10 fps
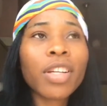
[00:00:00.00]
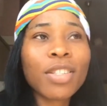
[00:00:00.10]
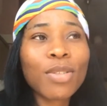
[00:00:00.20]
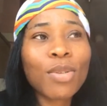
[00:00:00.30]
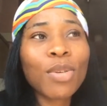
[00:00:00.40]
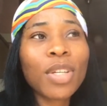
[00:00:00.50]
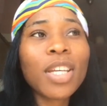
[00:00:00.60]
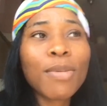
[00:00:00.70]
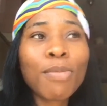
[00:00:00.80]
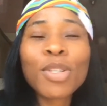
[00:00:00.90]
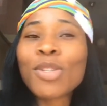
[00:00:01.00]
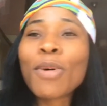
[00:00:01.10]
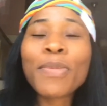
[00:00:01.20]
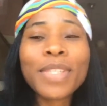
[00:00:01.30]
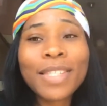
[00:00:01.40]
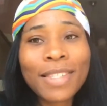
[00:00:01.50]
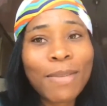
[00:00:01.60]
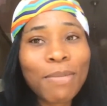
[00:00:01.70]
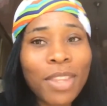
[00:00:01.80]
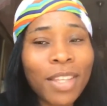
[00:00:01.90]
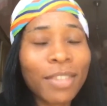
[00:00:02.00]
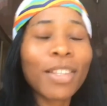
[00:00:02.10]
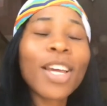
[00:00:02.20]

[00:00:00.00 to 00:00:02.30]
so must not be the same thing.